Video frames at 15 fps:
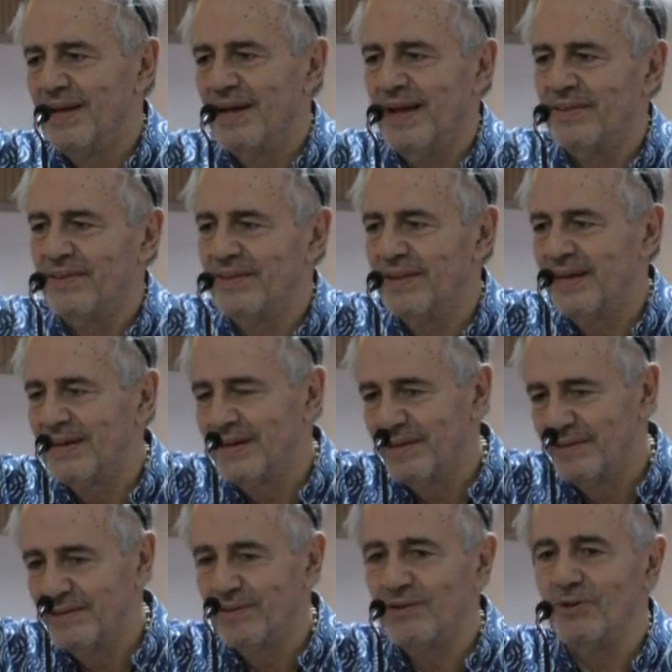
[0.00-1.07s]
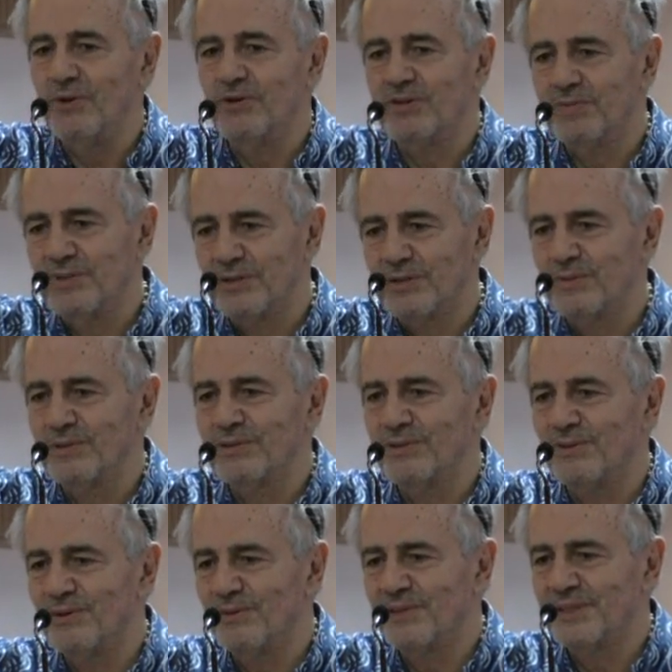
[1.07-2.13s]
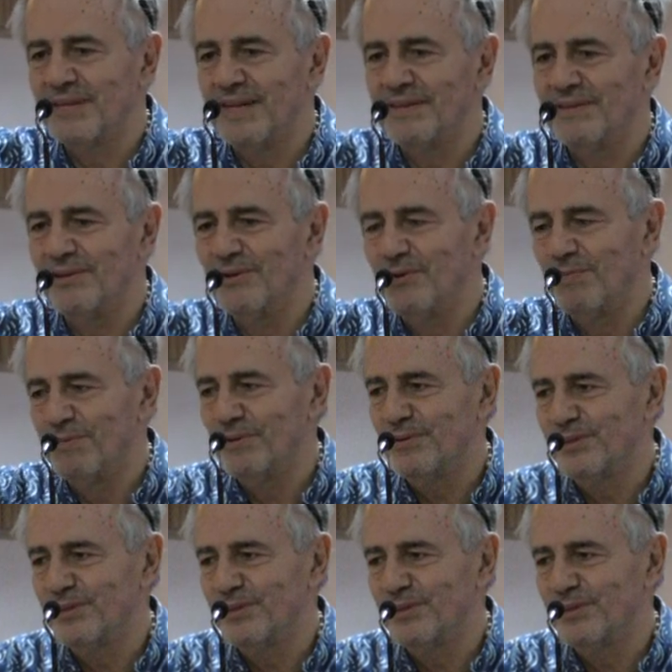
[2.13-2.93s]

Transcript: and then under the Ottomans also Constantinople.